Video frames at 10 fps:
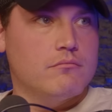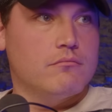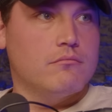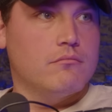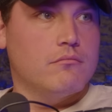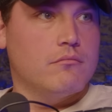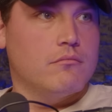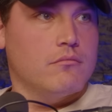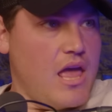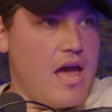At
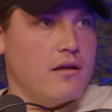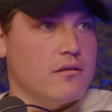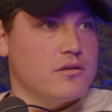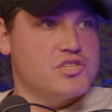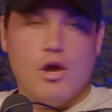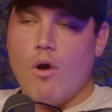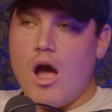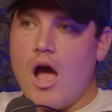least. Yeah. yeah. So